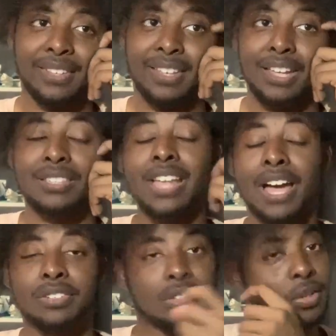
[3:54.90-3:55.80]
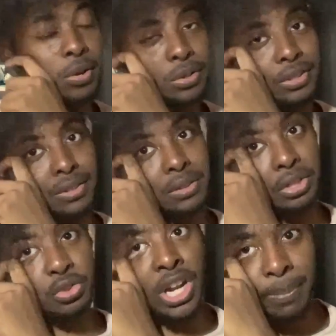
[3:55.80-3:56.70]
It's nice. So the
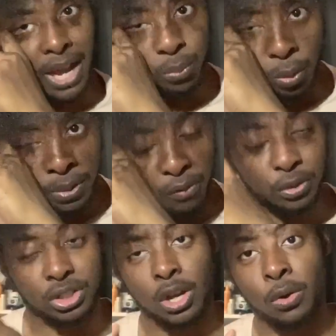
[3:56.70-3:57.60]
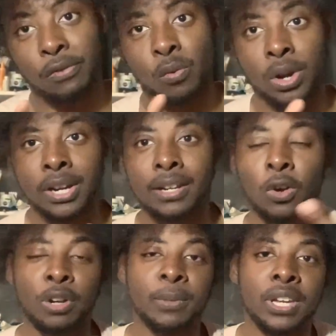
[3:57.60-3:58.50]
straight pipe will be up for sale. If you want it,
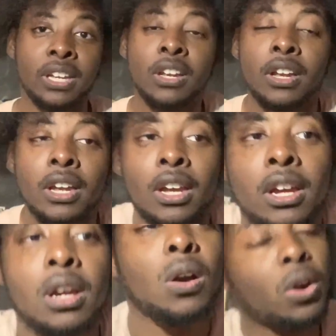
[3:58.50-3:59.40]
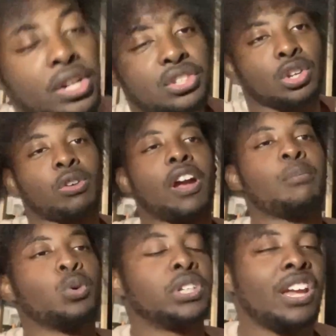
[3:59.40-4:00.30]
hold me on Instagram
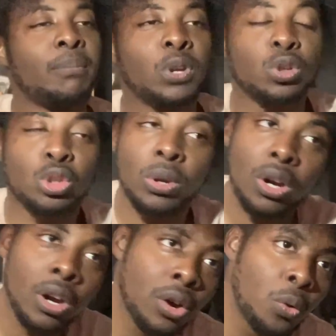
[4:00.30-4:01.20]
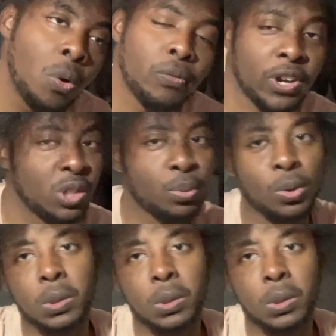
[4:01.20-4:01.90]
or DM me on Twitter or on Facebook,